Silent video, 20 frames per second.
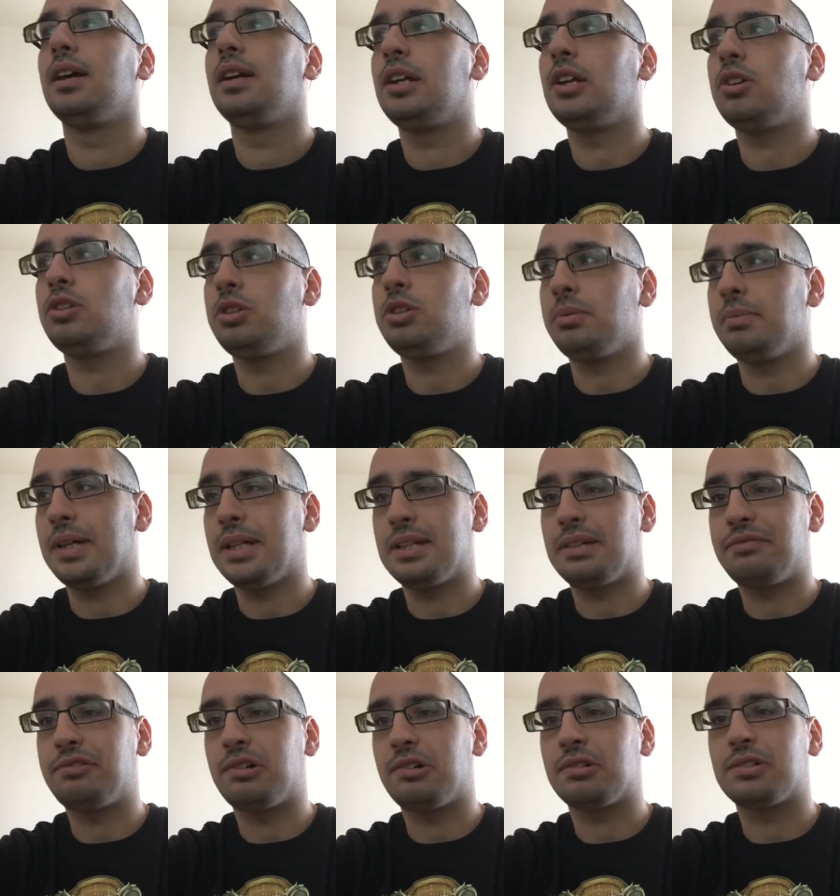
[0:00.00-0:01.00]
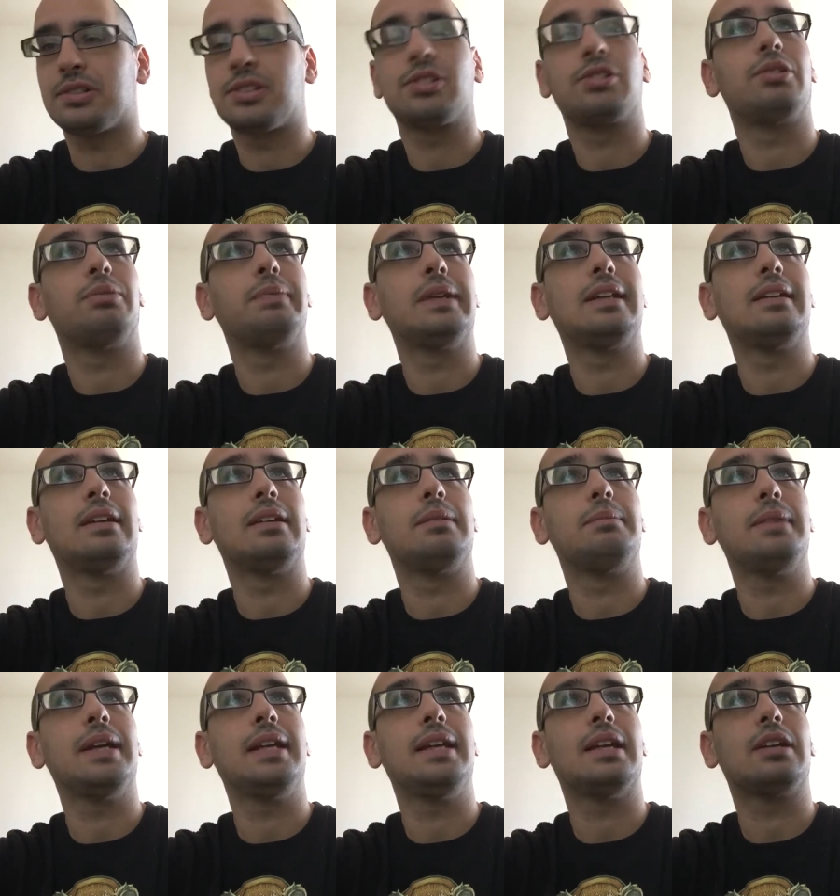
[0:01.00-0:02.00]
the Ottoman, of course, committed
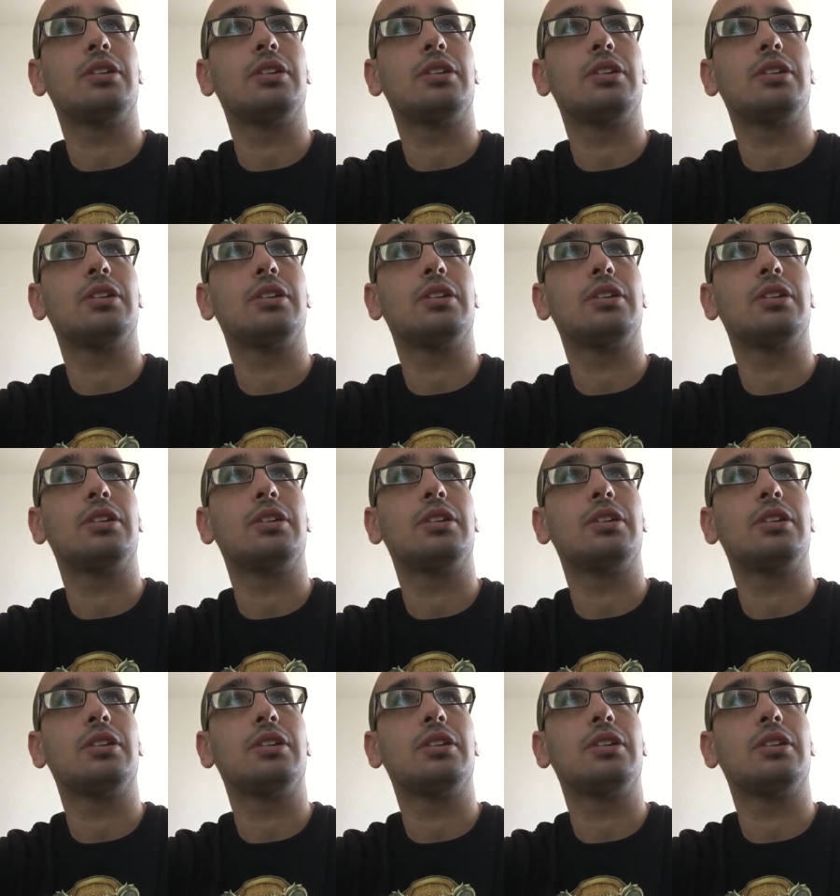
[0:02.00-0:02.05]
many